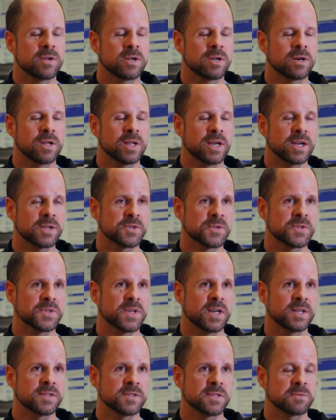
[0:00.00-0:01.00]
called
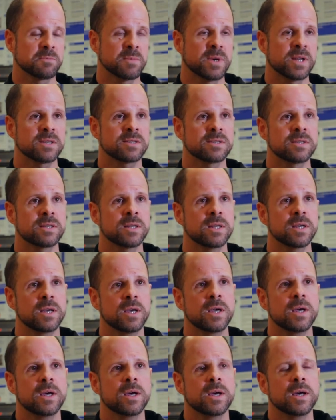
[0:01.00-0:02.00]
exercise is medicine,
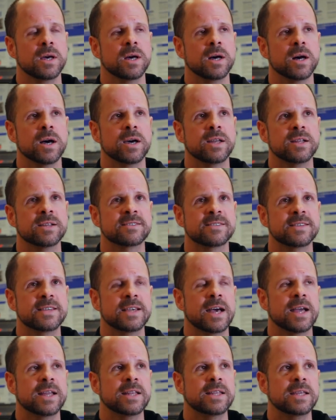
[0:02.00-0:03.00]
and it's the
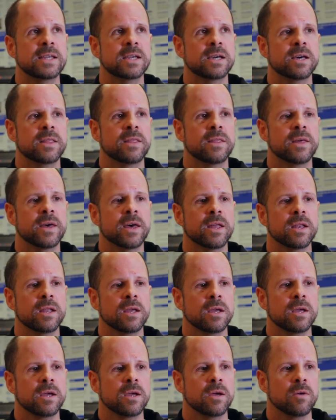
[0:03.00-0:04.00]
idea that
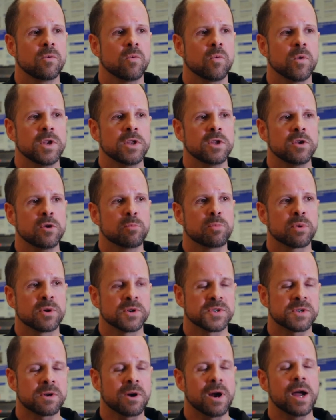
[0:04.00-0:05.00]
when you
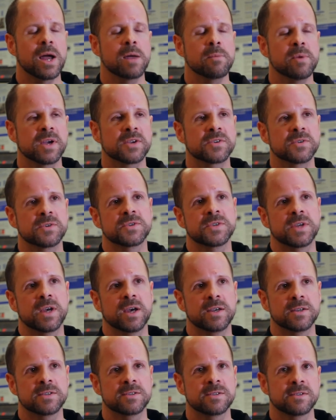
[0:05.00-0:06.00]
prescribe
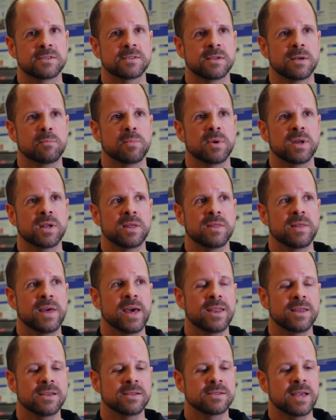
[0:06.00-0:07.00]
exercise to somebody,
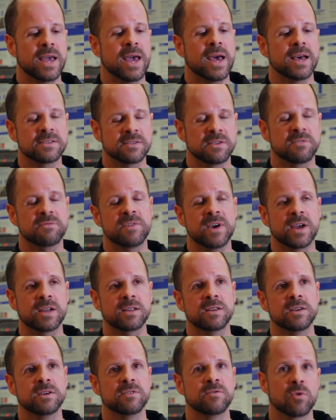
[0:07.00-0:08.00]
that is as
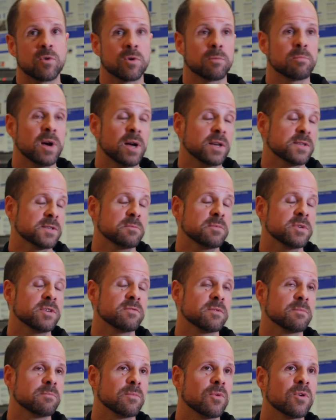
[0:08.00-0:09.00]
effective or possibly
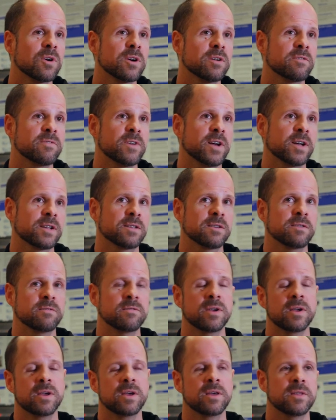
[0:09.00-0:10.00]
even more effective
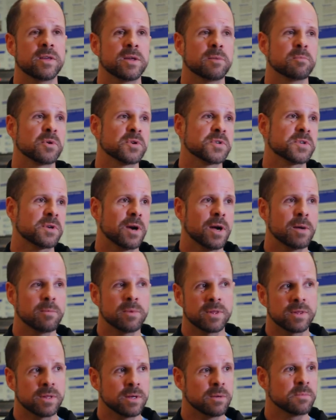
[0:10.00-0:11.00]
than
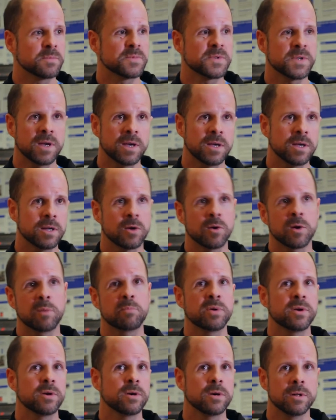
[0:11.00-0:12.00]
prescribing them, say, a
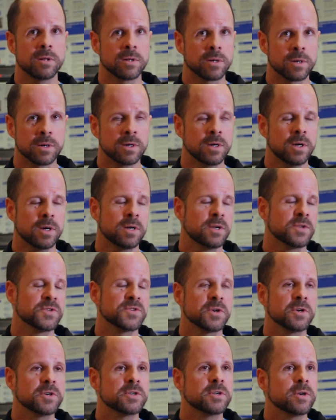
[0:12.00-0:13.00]
pill or
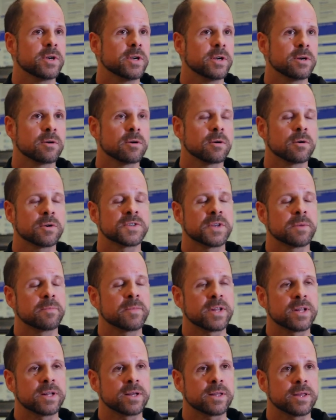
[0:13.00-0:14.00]
surgery or
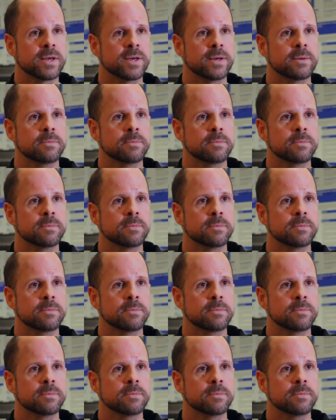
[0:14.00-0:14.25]
something like that.